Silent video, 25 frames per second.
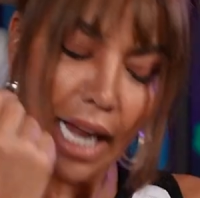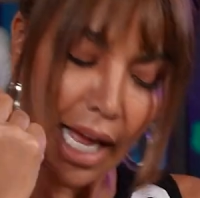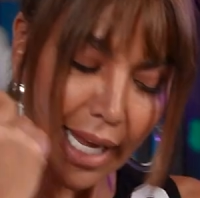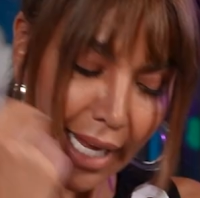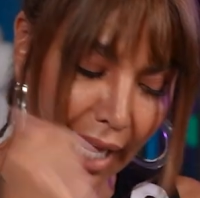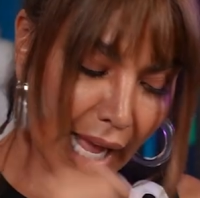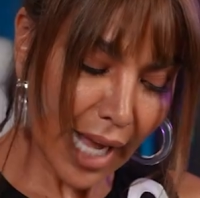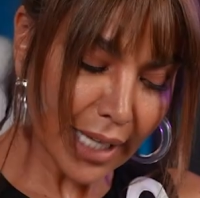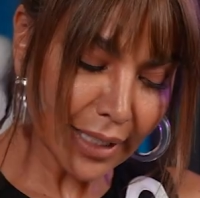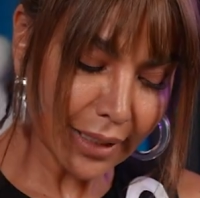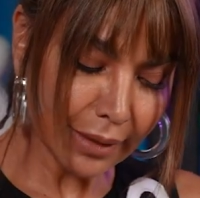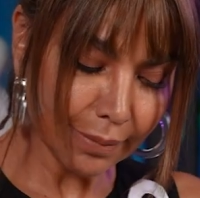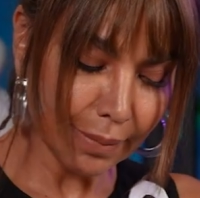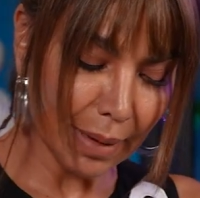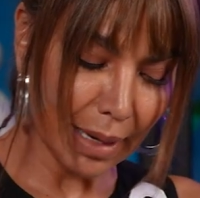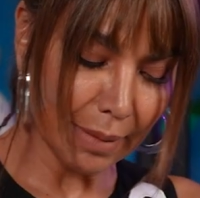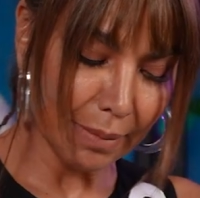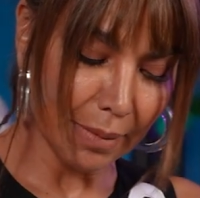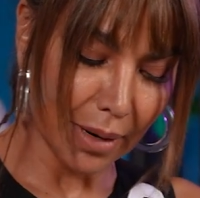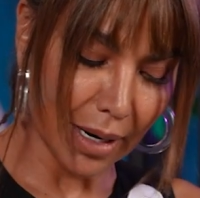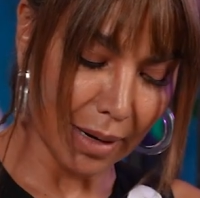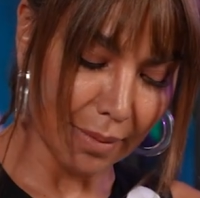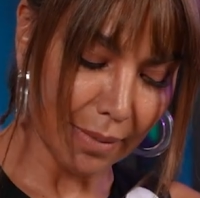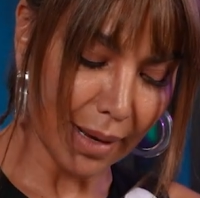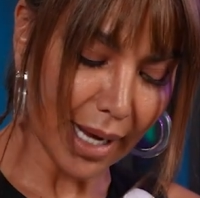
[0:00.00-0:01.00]
asked my
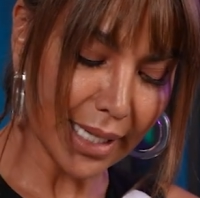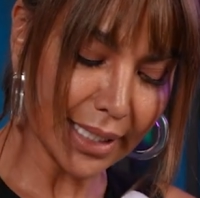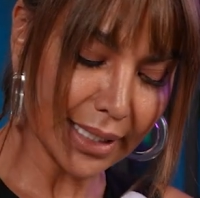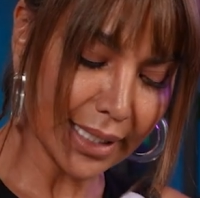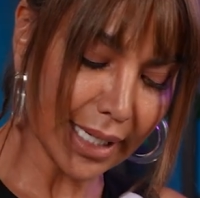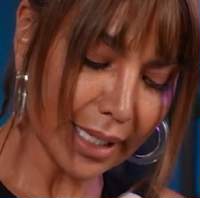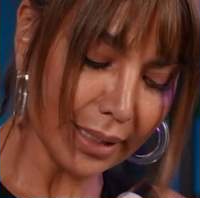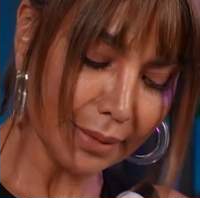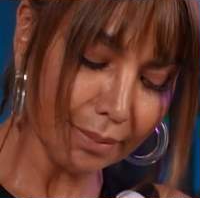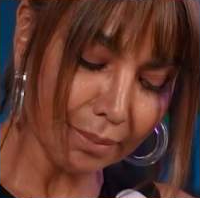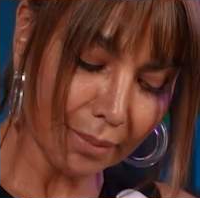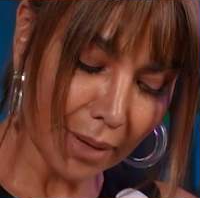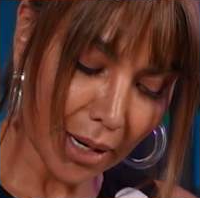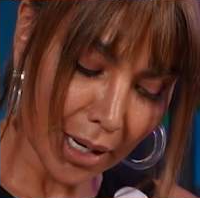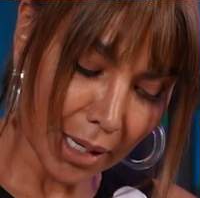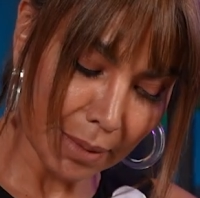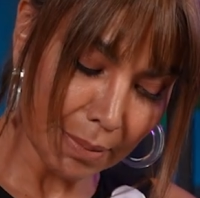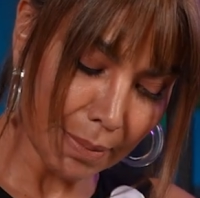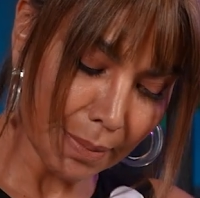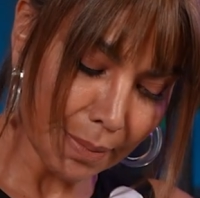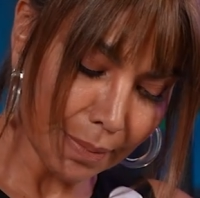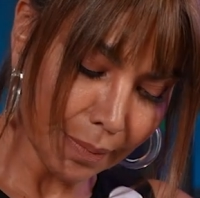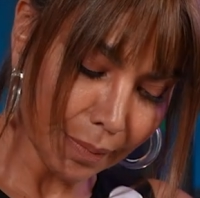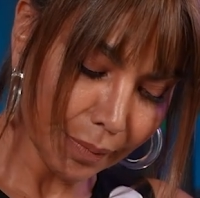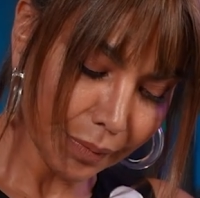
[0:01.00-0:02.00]
mom, I said, Mom,
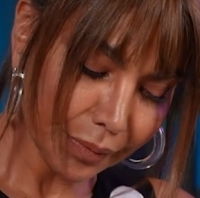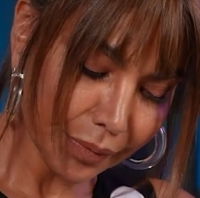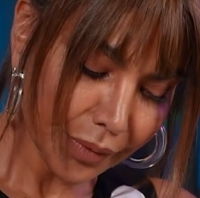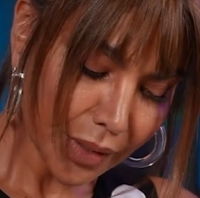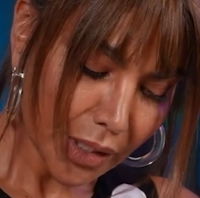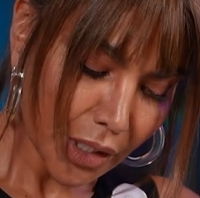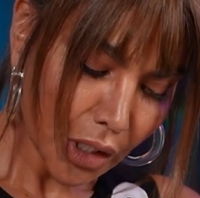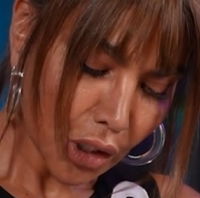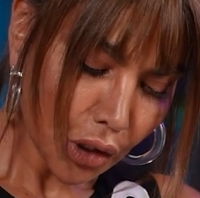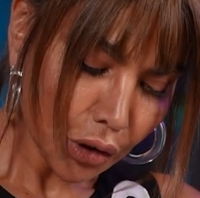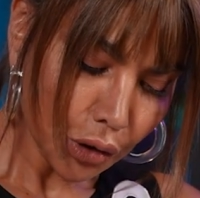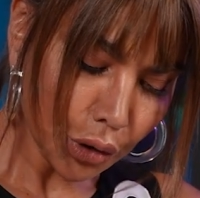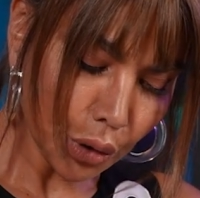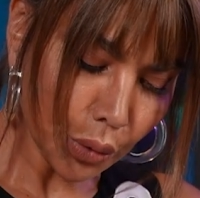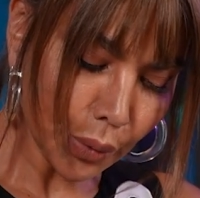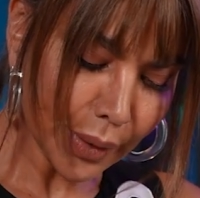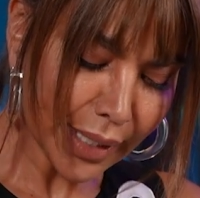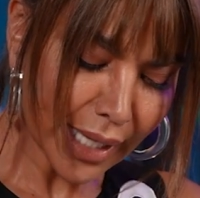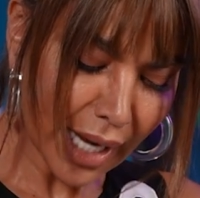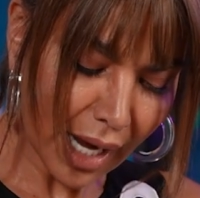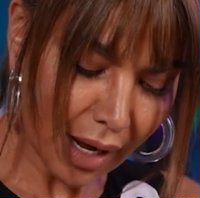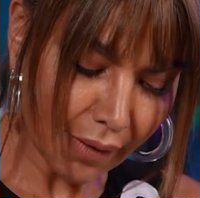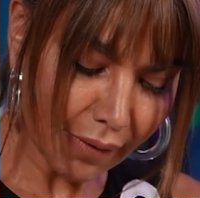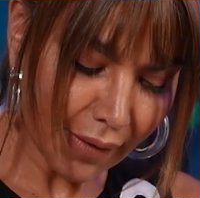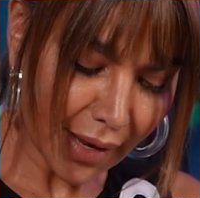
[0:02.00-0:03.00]
do we
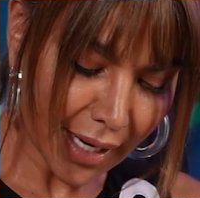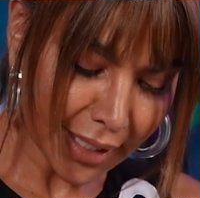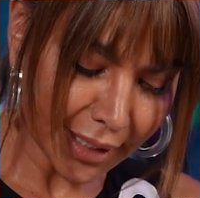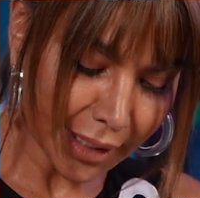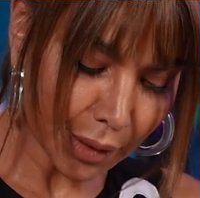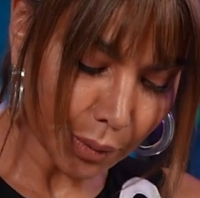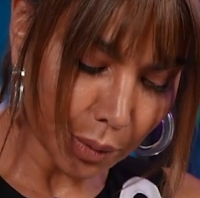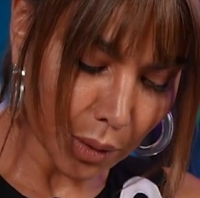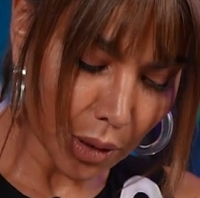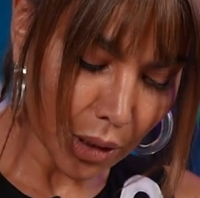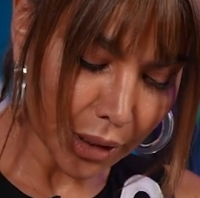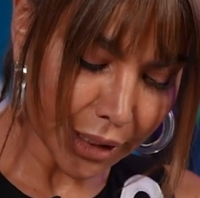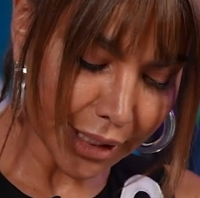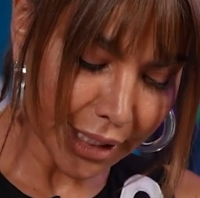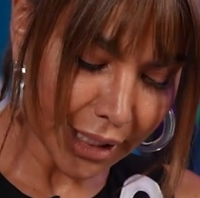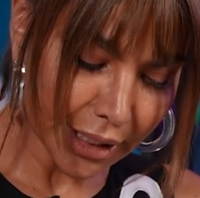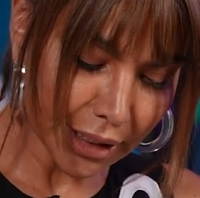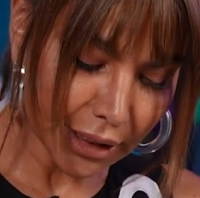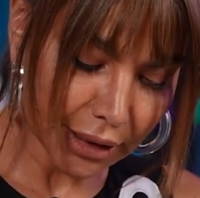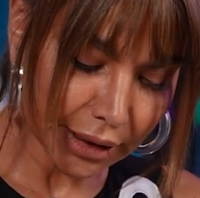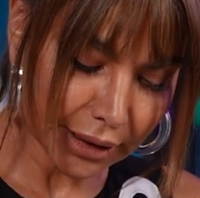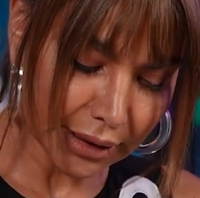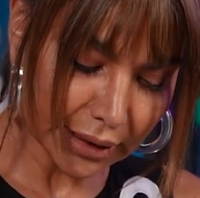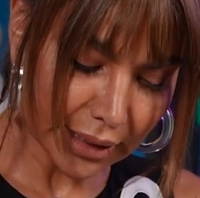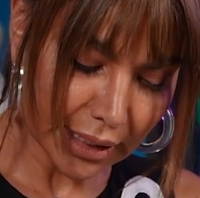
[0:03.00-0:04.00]
have any
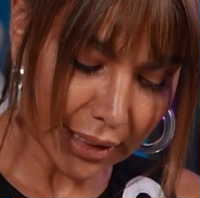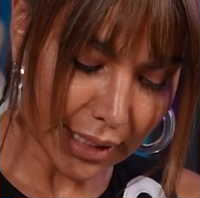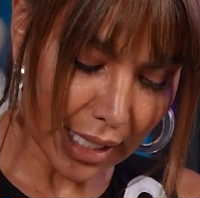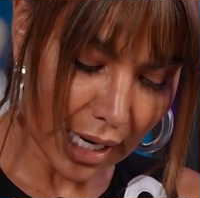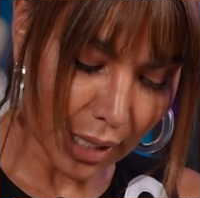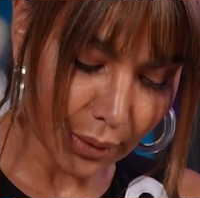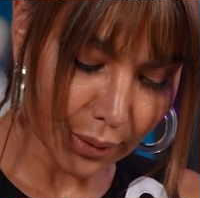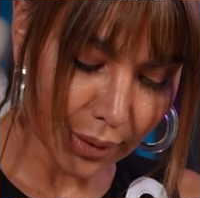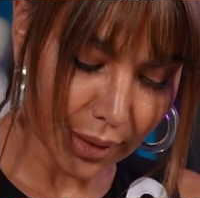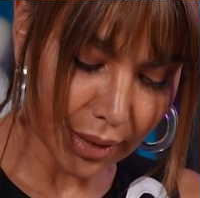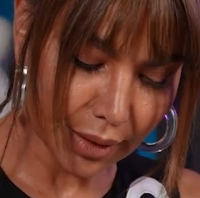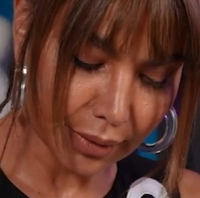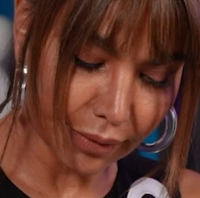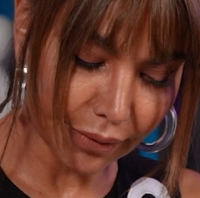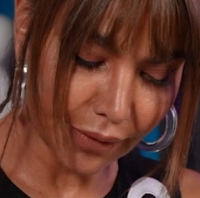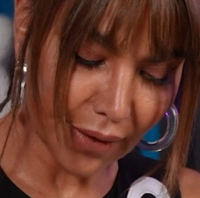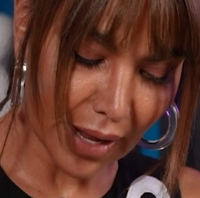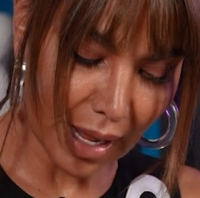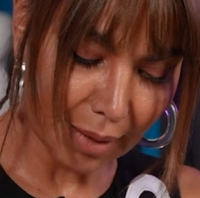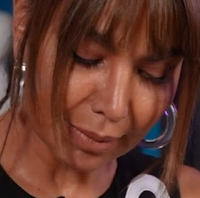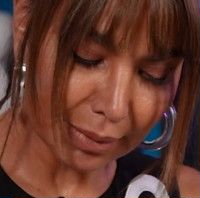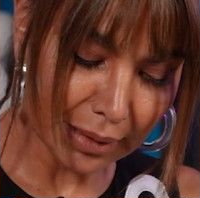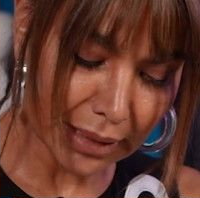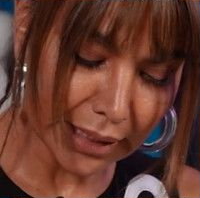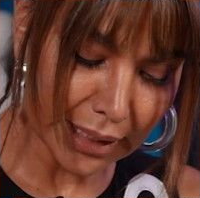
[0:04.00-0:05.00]
warriors in our
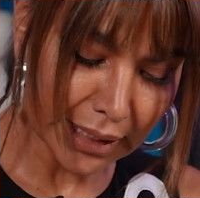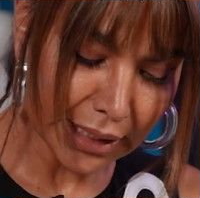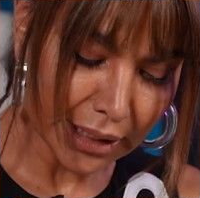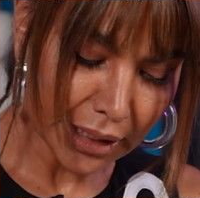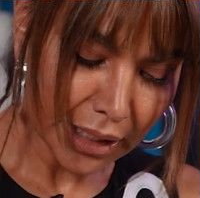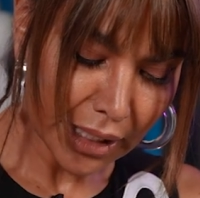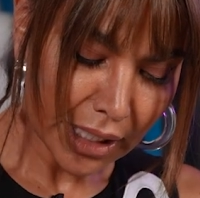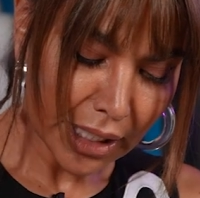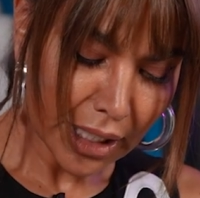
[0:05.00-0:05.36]
family?